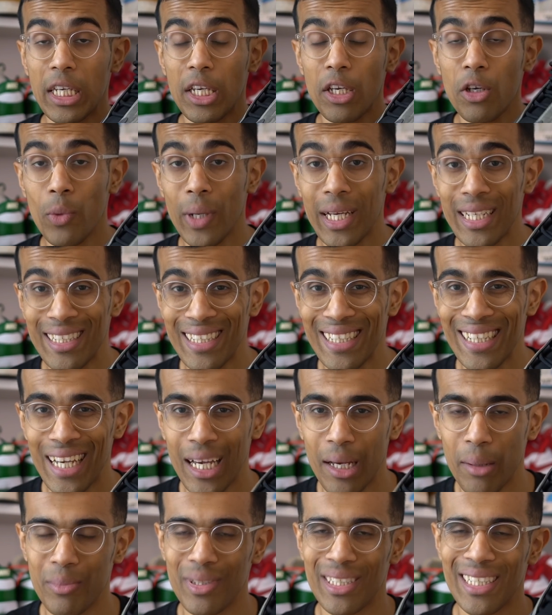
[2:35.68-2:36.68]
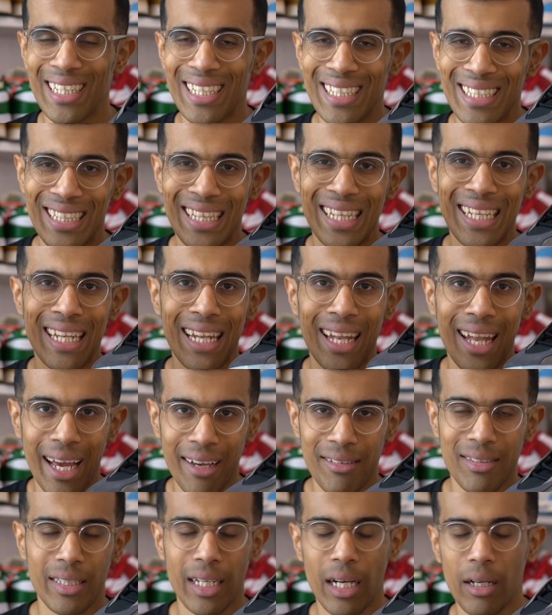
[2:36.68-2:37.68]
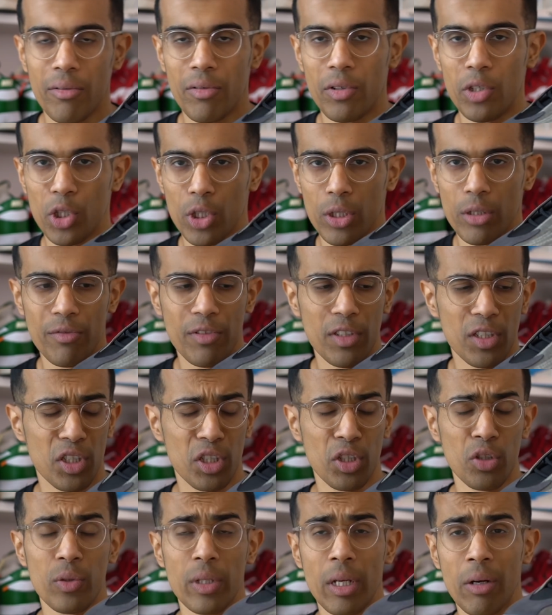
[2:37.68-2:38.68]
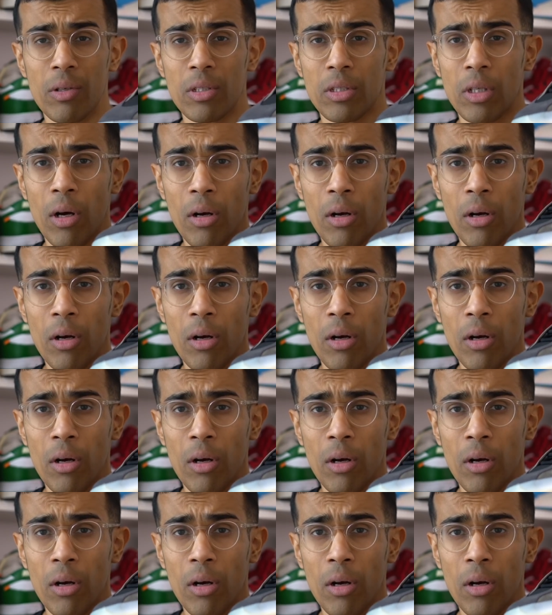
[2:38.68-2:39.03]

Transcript: QNTMs is the lifestyle version of the shoe. There is